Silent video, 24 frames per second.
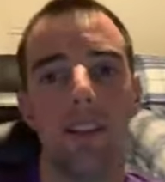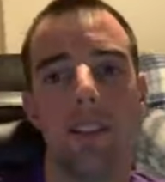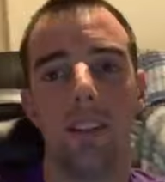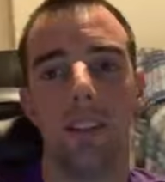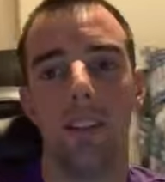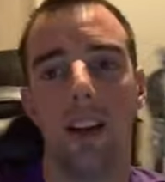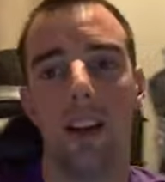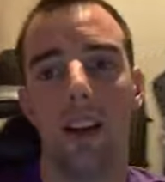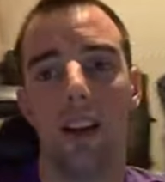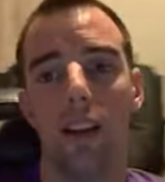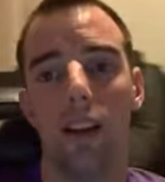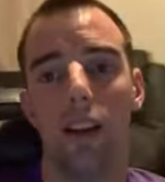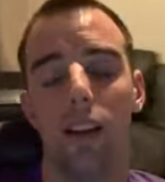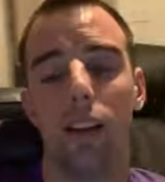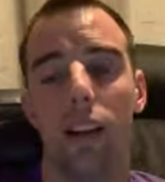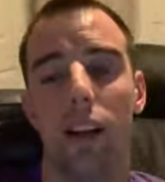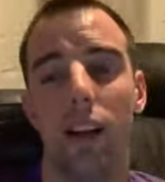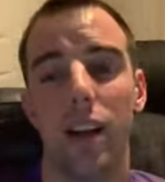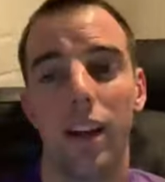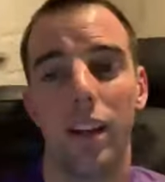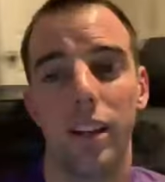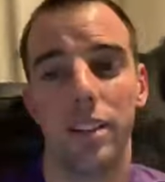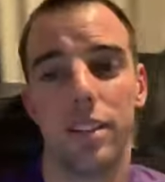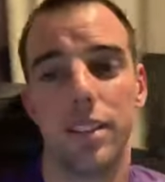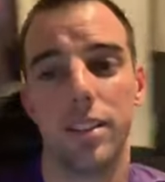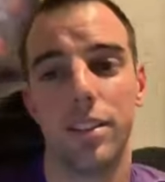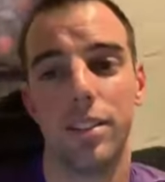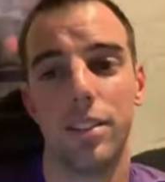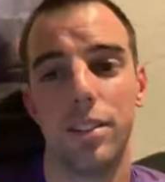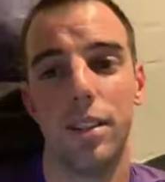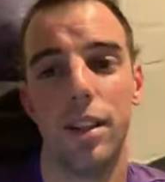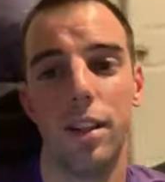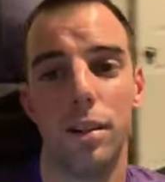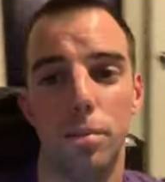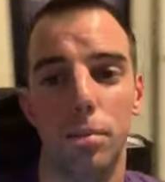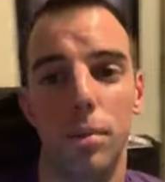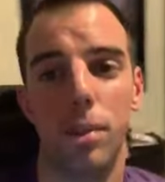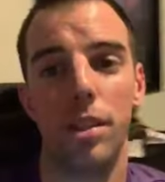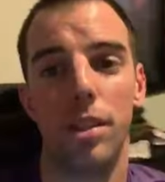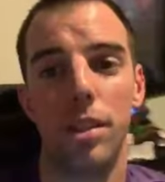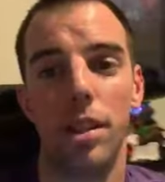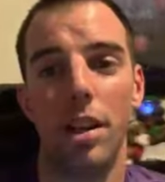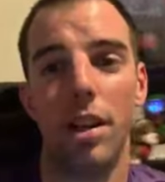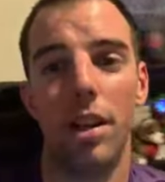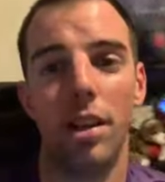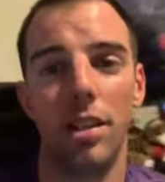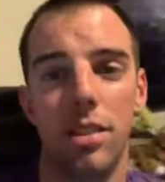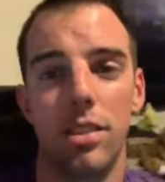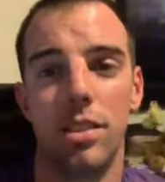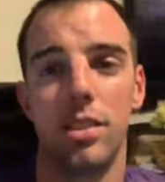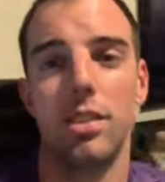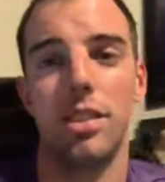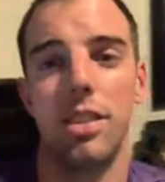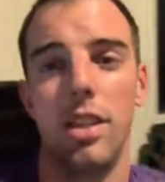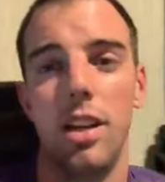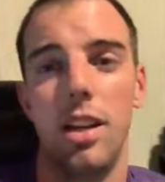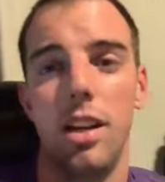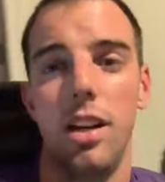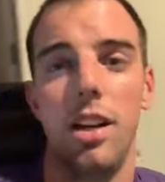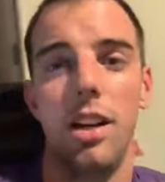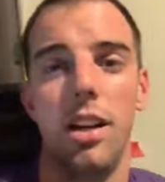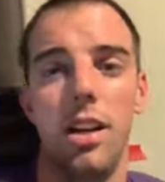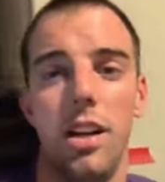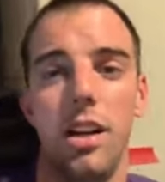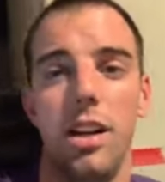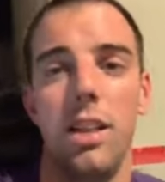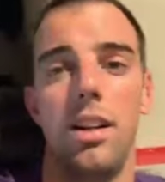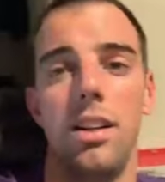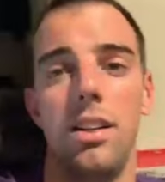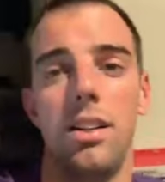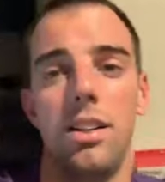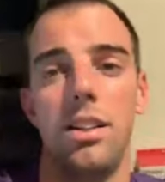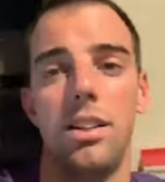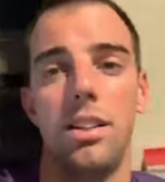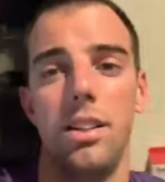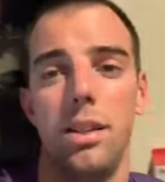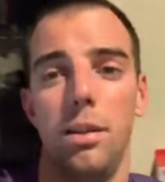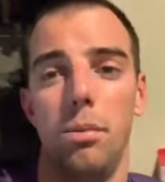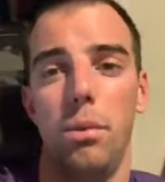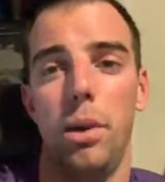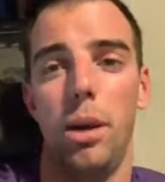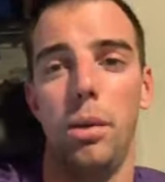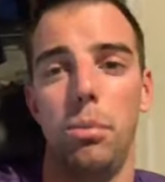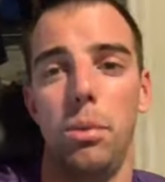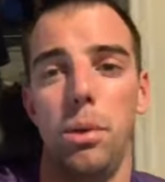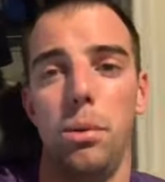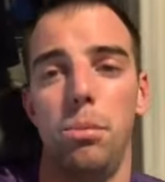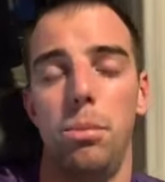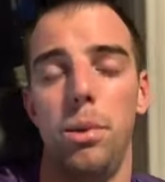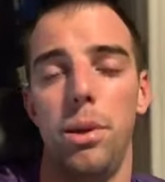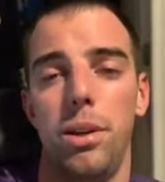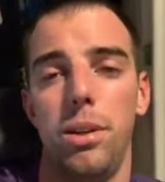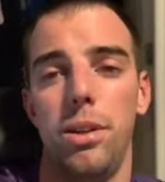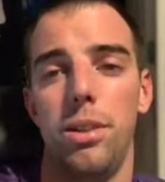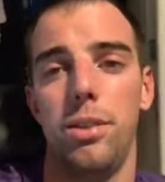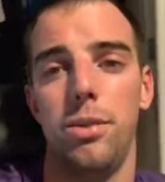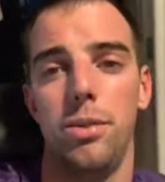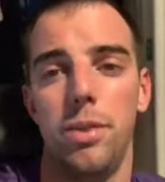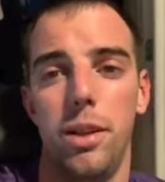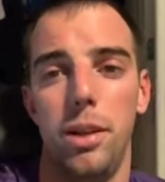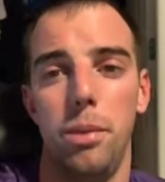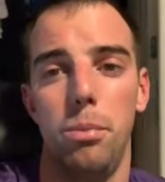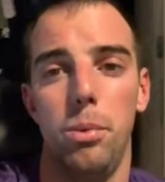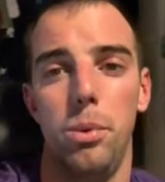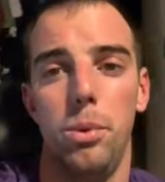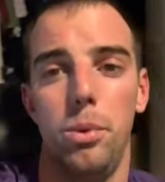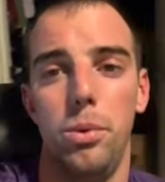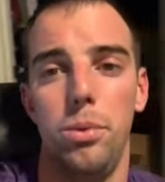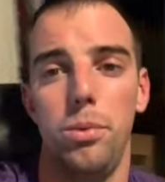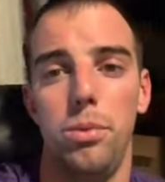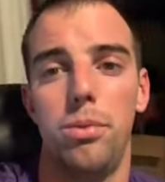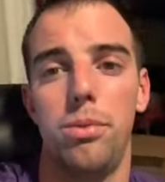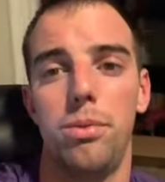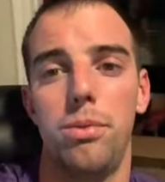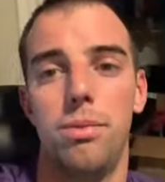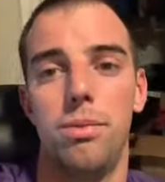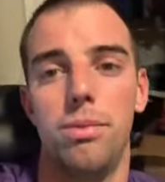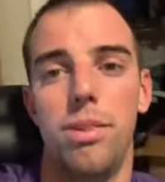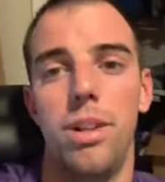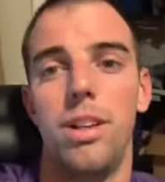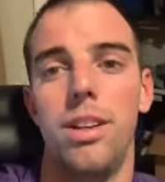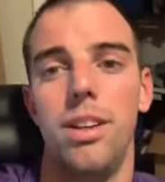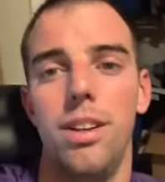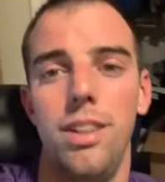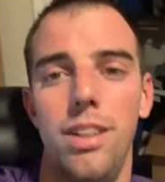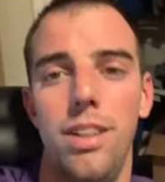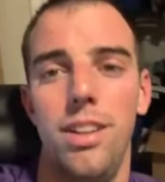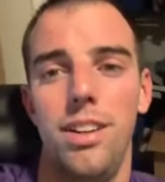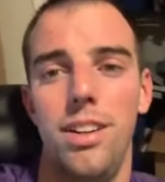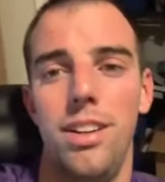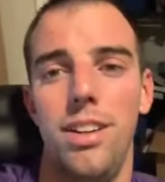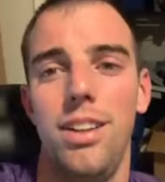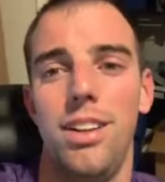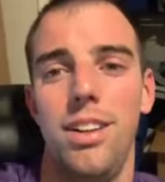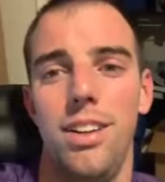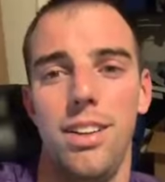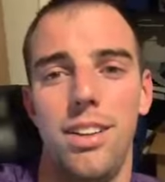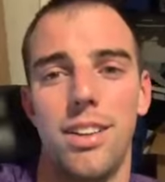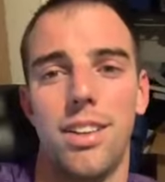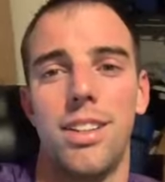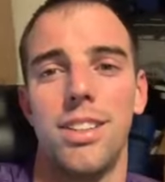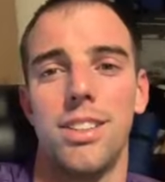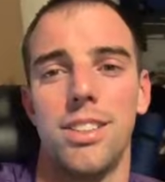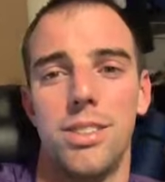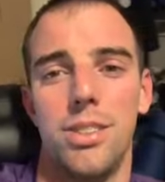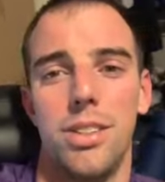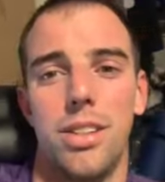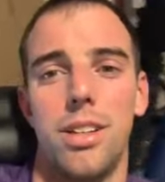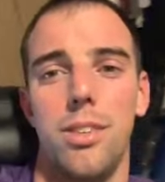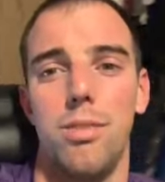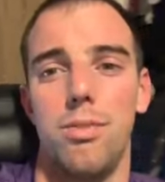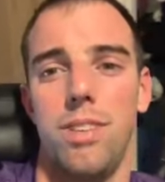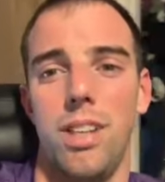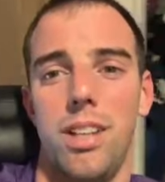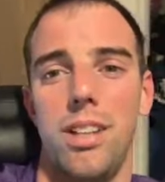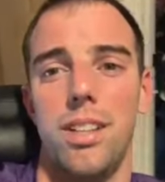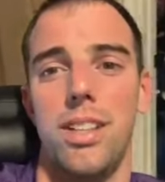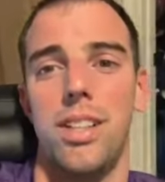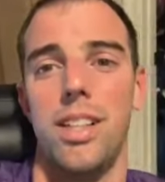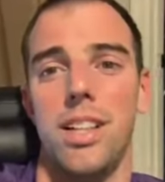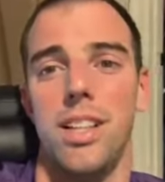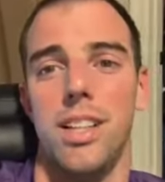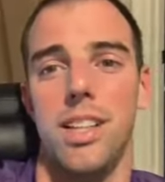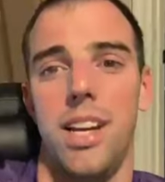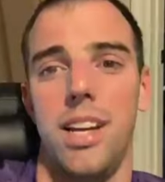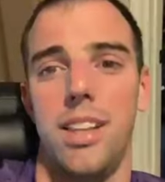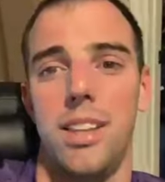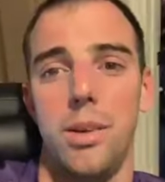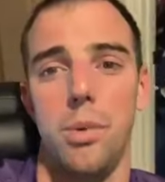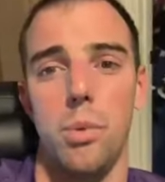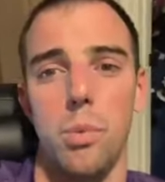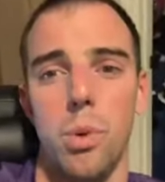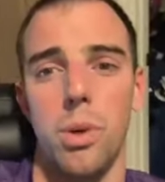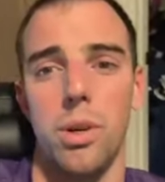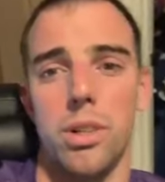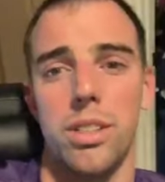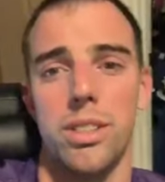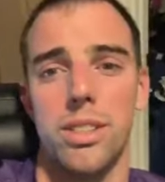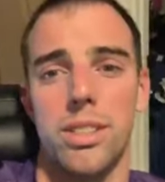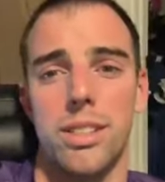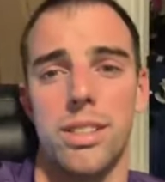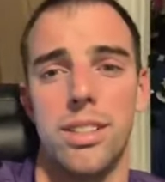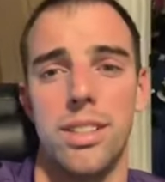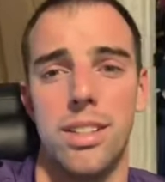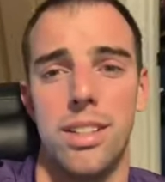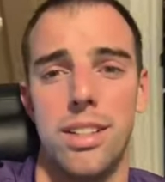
Lighting, guys, is driving me nuts. It might be better when I move. So I can finally get a light that works.